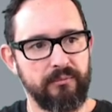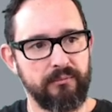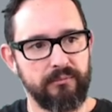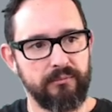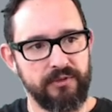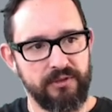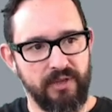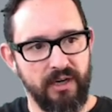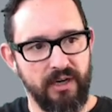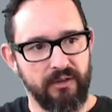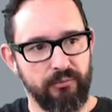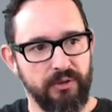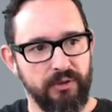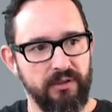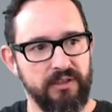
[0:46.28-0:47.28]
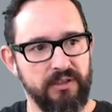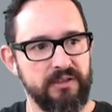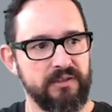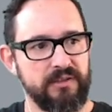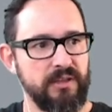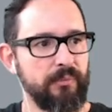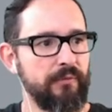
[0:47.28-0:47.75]
start with this
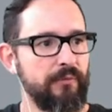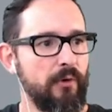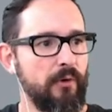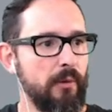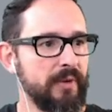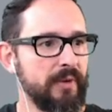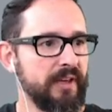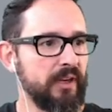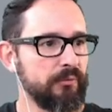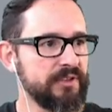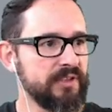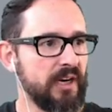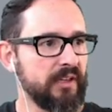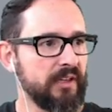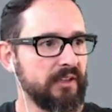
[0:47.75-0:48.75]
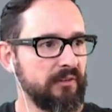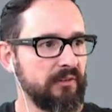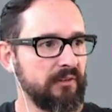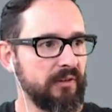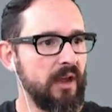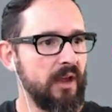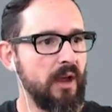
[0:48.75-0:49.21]
simple form, and then we'll start even
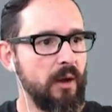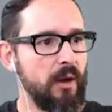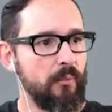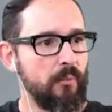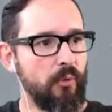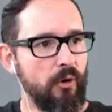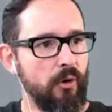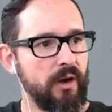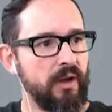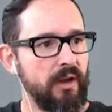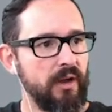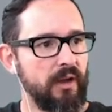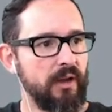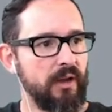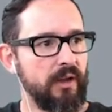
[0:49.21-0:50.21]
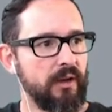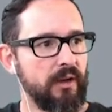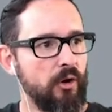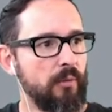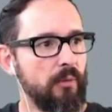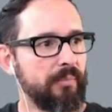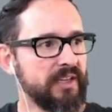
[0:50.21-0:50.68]
more
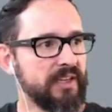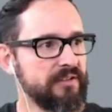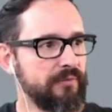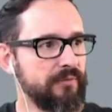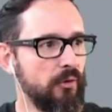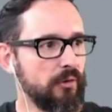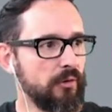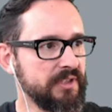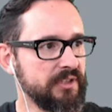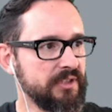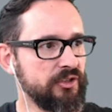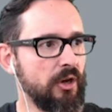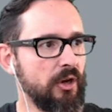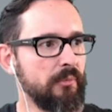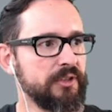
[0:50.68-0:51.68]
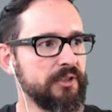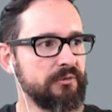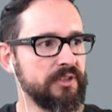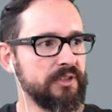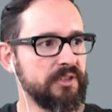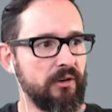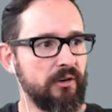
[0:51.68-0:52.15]
complex forms and
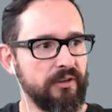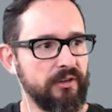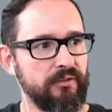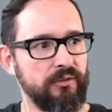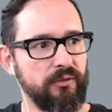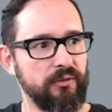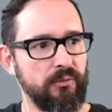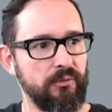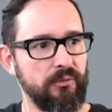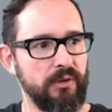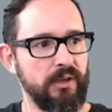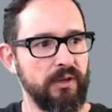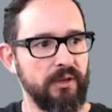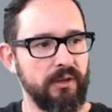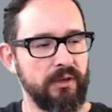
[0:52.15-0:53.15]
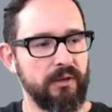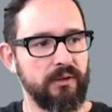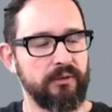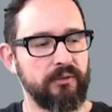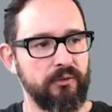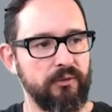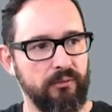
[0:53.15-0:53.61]
geometries in order
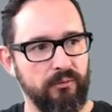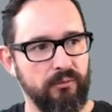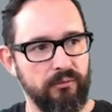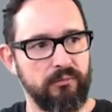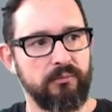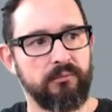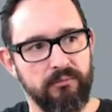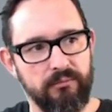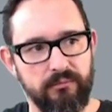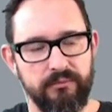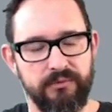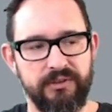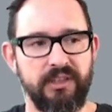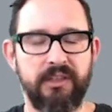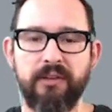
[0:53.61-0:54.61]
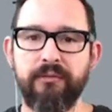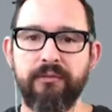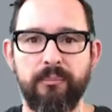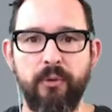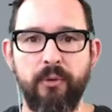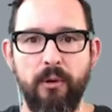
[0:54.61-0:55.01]
to see different